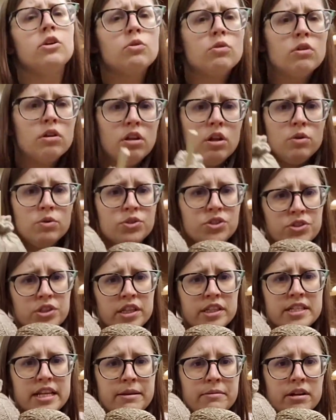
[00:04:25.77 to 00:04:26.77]
close to the
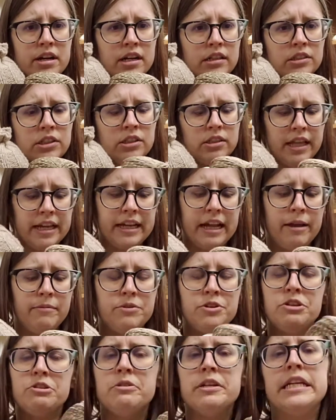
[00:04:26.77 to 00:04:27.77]
same color like I'm
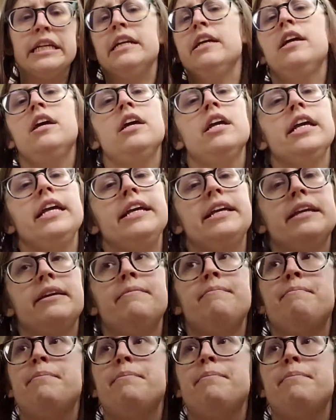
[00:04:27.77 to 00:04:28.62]
doing. It can